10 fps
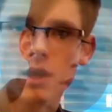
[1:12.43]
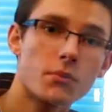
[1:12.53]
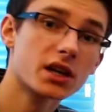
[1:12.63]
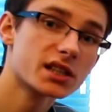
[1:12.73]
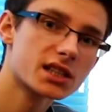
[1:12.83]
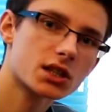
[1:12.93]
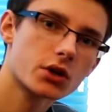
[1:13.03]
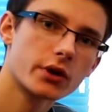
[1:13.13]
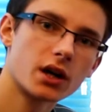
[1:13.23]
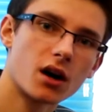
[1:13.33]
Because it's a
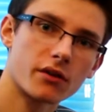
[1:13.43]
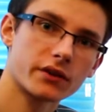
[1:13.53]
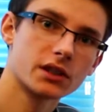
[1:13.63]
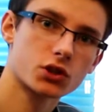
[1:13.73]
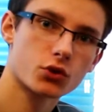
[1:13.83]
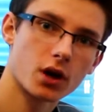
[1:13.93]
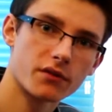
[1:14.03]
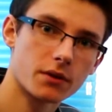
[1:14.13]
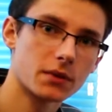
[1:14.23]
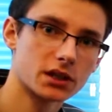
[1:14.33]
two and a half inch
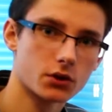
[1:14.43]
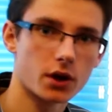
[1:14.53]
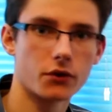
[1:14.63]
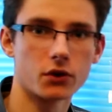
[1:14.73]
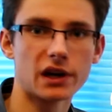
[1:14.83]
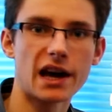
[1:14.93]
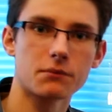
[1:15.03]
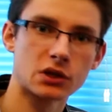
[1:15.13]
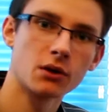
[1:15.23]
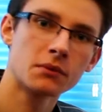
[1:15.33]
drive, it means it'll go in your
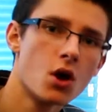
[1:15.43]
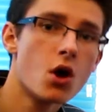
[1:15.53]
laptop.